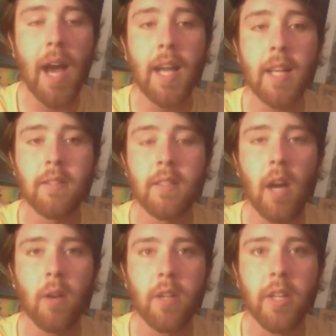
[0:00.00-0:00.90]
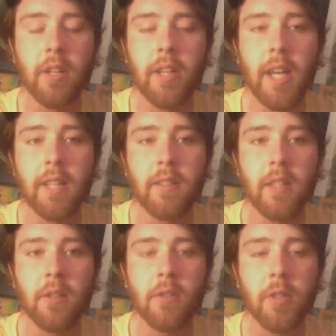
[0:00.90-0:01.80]
eyes and how clearly I
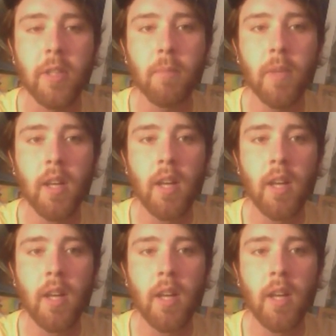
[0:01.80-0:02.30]
see the dream,